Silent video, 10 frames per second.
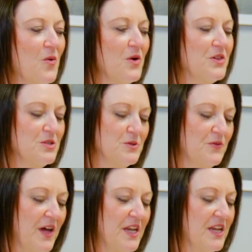this was
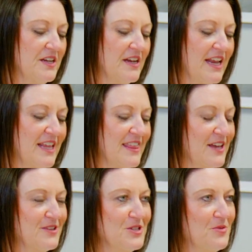fun. Anything
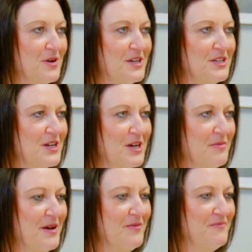else you wanted to talk
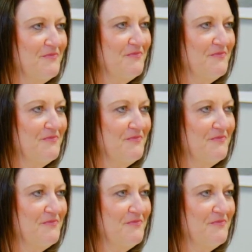about?